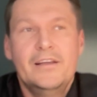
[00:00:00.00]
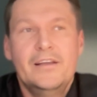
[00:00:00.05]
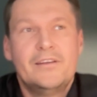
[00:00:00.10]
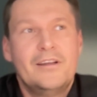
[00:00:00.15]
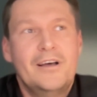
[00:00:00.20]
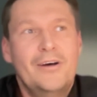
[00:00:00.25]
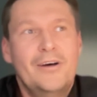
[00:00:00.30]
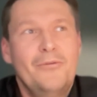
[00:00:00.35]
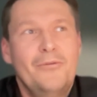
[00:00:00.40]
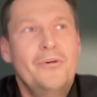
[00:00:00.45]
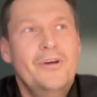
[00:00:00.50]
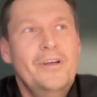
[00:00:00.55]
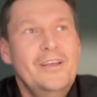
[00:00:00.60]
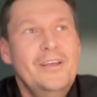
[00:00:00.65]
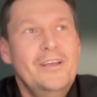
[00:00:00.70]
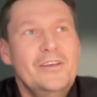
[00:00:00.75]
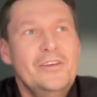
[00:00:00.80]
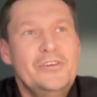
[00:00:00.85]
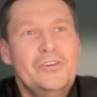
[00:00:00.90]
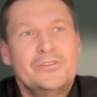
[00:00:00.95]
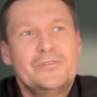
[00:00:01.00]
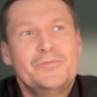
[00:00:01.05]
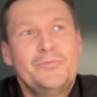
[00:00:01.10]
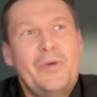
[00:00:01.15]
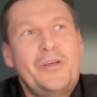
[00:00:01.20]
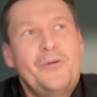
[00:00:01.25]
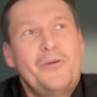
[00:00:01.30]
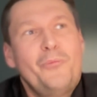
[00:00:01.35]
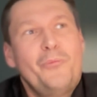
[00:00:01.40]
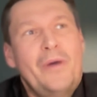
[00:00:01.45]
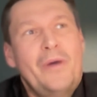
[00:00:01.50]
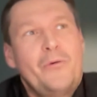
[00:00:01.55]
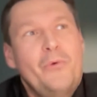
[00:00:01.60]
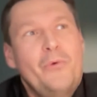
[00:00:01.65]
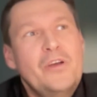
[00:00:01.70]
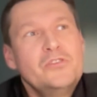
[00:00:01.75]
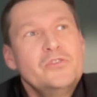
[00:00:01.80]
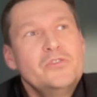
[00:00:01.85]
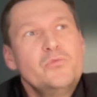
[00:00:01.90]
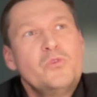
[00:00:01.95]
Now, here's my
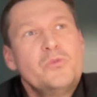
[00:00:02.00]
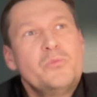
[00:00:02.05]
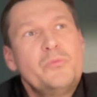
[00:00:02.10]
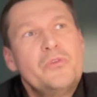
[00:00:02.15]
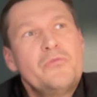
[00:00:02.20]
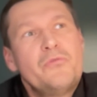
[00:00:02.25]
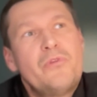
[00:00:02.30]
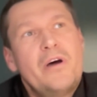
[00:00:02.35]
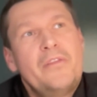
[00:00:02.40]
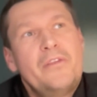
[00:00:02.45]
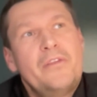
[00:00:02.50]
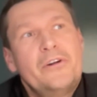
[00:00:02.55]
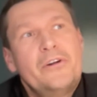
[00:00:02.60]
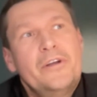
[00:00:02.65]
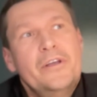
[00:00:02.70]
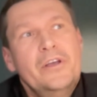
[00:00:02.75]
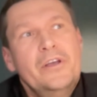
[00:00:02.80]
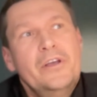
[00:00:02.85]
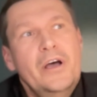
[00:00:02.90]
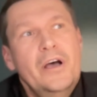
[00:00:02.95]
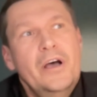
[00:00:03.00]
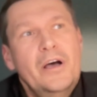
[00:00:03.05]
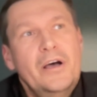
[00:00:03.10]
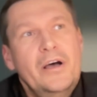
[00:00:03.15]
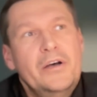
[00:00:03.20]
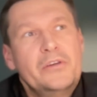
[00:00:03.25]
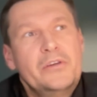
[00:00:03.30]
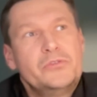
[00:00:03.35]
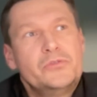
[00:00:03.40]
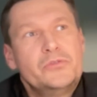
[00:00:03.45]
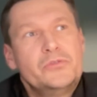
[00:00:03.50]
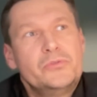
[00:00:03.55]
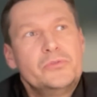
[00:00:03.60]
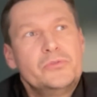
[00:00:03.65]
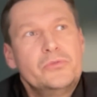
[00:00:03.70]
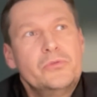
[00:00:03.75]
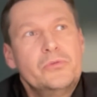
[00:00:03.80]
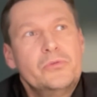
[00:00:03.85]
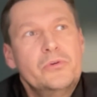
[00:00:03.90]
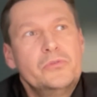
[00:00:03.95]
question would be rather
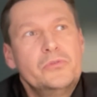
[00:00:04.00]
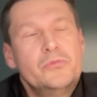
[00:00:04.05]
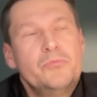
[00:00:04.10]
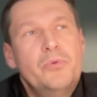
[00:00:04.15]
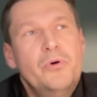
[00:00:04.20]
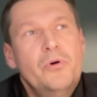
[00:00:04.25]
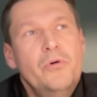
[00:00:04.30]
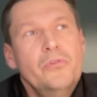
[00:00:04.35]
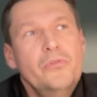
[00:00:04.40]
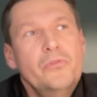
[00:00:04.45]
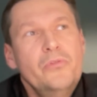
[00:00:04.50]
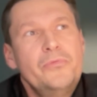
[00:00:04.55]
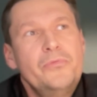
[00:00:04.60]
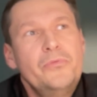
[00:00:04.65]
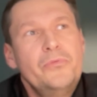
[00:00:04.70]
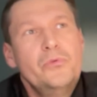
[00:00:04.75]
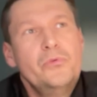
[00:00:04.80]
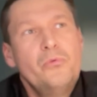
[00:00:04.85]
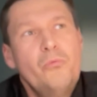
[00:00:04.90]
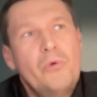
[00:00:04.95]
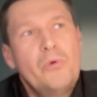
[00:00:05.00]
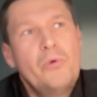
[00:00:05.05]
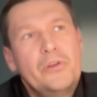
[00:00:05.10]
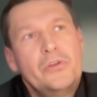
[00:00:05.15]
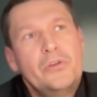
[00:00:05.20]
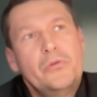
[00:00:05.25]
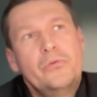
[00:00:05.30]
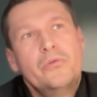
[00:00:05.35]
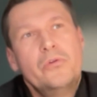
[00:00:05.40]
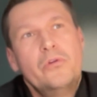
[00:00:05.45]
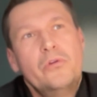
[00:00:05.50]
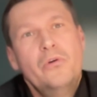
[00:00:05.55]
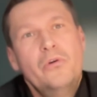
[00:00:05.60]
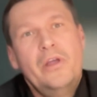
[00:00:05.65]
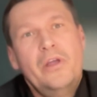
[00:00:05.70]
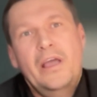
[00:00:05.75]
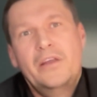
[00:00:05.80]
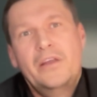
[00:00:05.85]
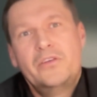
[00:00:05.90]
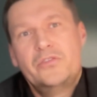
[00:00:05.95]
to both of you, when you
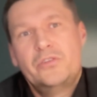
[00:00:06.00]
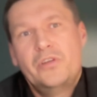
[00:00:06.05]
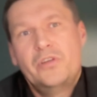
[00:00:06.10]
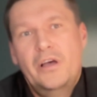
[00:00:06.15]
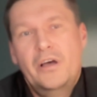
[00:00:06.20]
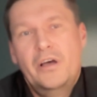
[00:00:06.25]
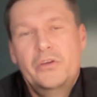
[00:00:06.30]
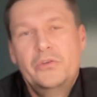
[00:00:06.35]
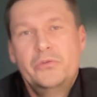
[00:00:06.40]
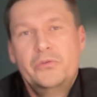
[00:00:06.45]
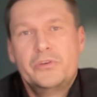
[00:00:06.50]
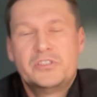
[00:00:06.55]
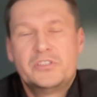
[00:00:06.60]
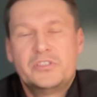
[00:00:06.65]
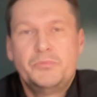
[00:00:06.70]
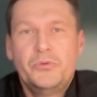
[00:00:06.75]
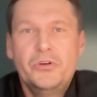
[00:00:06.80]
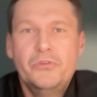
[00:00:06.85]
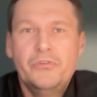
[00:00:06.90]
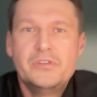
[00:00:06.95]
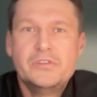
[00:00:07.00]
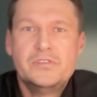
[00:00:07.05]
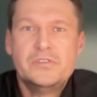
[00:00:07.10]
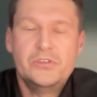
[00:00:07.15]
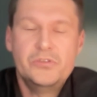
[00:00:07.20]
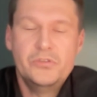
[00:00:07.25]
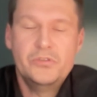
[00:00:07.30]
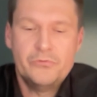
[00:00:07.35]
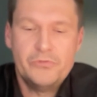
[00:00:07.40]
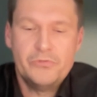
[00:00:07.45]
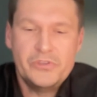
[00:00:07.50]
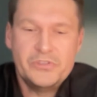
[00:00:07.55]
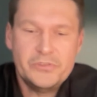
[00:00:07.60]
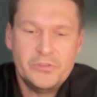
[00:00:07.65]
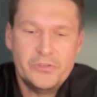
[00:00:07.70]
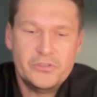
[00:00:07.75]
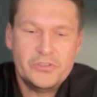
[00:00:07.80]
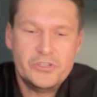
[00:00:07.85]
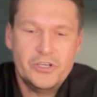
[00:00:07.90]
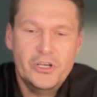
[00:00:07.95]
look at your experience in your
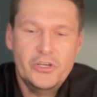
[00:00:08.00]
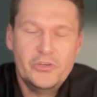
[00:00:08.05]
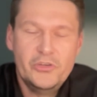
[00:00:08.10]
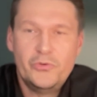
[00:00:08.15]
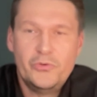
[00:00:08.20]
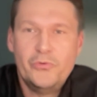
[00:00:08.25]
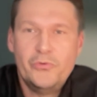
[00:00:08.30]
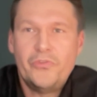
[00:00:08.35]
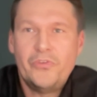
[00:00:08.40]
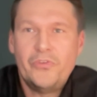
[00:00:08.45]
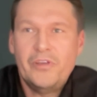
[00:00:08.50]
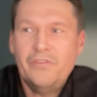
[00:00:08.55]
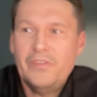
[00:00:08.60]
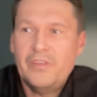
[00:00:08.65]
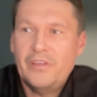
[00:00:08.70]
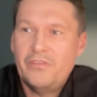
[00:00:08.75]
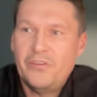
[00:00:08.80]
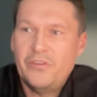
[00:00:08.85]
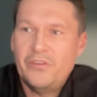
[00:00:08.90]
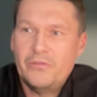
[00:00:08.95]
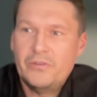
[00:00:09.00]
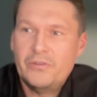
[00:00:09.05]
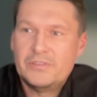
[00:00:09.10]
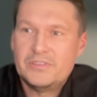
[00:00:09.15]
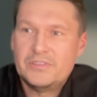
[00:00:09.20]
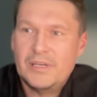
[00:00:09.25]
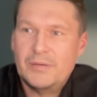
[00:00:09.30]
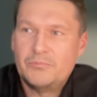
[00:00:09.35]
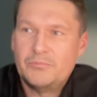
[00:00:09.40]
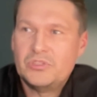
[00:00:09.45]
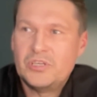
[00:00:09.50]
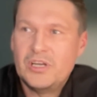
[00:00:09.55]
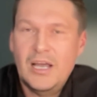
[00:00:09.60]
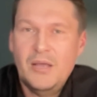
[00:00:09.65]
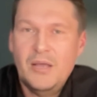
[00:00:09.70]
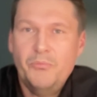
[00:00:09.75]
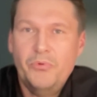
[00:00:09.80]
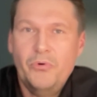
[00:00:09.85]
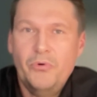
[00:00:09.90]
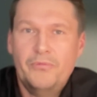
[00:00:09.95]
research, do you think that there is some
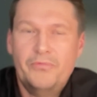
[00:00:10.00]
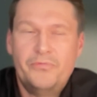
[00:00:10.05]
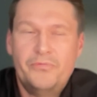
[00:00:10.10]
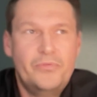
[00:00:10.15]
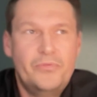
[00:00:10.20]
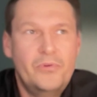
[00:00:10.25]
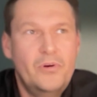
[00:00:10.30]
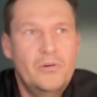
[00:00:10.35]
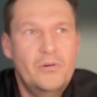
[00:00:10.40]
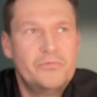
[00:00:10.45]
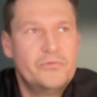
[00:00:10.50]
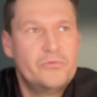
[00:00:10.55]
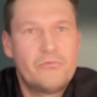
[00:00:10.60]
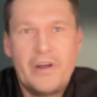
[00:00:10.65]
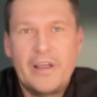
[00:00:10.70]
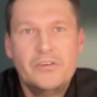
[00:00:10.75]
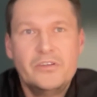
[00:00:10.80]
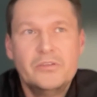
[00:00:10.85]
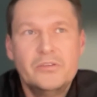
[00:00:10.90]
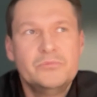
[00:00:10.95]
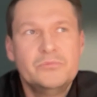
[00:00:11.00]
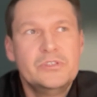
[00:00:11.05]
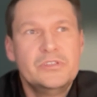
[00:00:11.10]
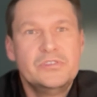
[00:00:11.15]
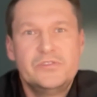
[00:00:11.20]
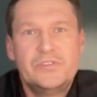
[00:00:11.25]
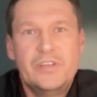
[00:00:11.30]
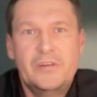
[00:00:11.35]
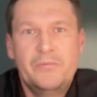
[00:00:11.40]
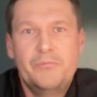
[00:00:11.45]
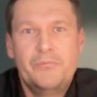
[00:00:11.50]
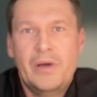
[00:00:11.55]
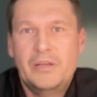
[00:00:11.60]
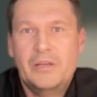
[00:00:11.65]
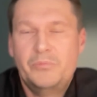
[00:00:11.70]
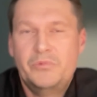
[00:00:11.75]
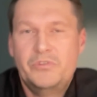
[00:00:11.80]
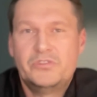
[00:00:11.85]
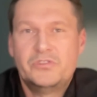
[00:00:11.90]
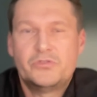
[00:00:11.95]
type of randomness that
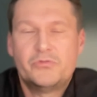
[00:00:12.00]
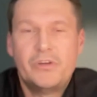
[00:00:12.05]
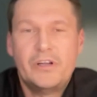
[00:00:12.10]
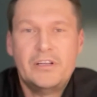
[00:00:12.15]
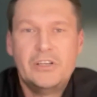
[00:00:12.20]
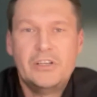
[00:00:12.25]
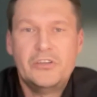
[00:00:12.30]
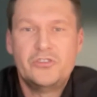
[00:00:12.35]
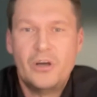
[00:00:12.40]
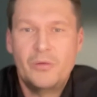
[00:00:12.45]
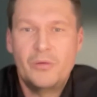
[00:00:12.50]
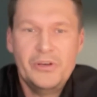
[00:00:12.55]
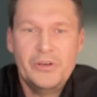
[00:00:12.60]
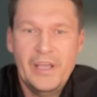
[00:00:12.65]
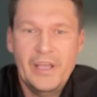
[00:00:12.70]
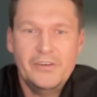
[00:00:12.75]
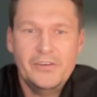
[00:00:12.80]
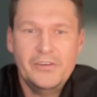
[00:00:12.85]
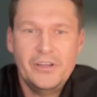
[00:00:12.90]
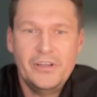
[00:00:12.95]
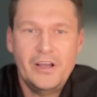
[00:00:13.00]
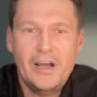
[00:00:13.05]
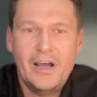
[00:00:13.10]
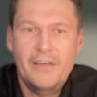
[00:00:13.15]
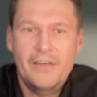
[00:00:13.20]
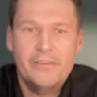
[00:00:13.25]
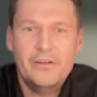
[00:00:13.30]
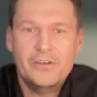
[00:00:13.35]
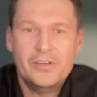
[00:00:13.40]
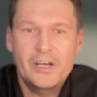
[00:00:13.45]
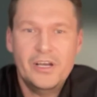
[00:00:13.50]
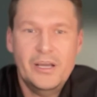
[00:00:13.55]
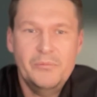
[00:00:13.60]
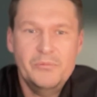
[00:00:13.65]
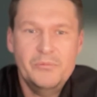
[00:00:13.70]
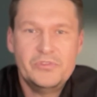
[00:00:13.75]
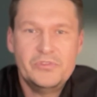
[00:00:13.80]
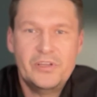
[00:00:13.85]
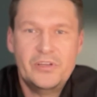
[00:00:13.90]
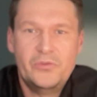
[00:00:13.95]
might be strictly dominating other
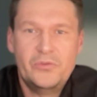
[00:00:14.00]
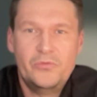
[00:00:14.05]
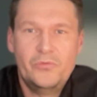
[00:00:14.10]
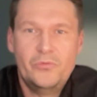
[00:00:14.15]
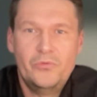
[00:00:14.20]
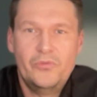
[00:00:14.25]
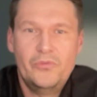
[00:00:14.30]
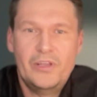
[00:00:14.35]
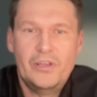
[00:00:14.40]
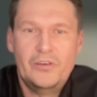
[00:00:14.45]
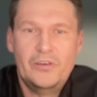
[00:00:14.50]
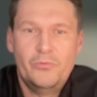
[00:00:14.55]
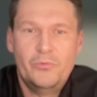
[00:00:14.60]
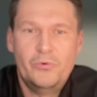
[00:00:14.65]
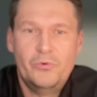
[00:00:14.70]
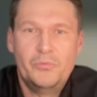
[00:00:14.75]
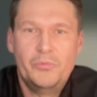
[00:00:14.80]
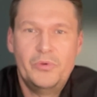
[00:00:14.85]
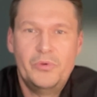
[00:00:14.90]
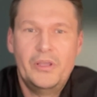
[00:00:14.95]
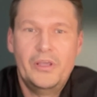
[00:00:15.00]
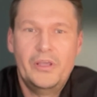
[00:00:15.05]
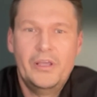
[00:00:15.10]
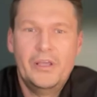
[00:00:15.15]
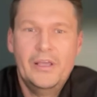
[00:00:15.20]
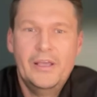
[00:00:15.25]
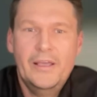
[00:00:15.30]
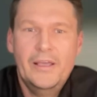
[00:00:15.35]
types that would be